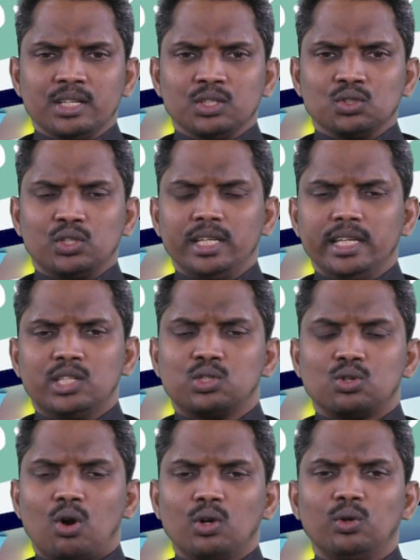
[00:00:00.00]
See,
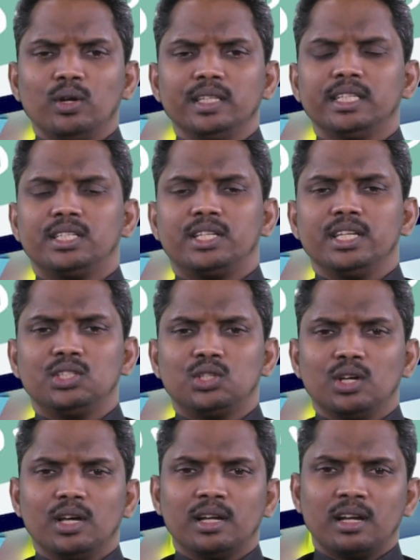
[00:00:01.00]
it's not only the
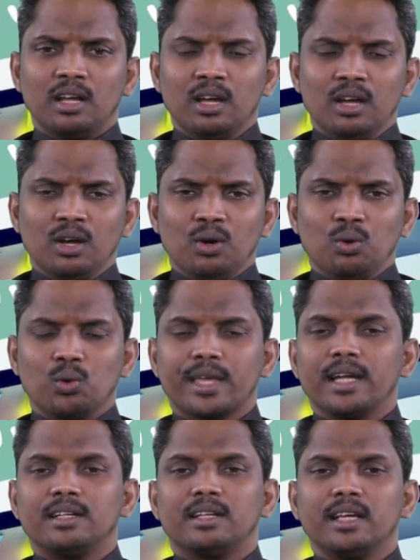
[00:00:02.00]
teacher who
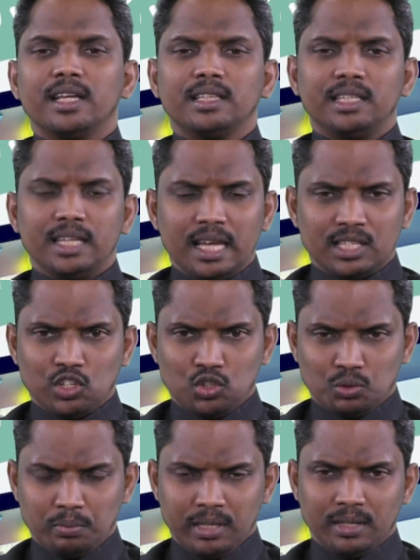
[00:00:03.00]
can take the
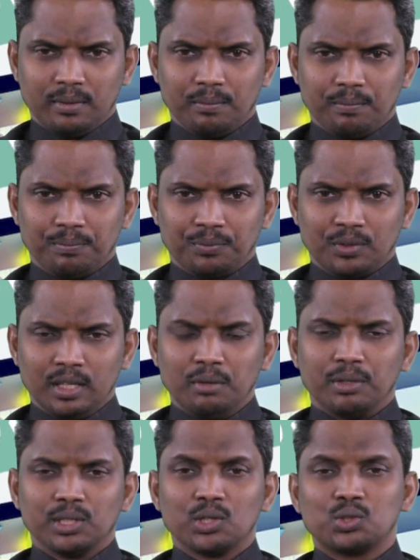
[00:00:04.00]
assessment,
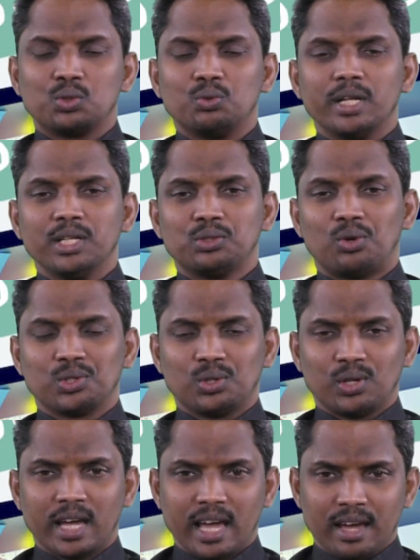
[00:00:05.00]
even the students
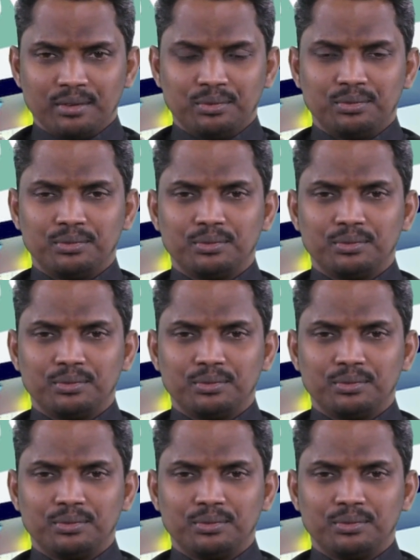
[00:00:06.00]
also have,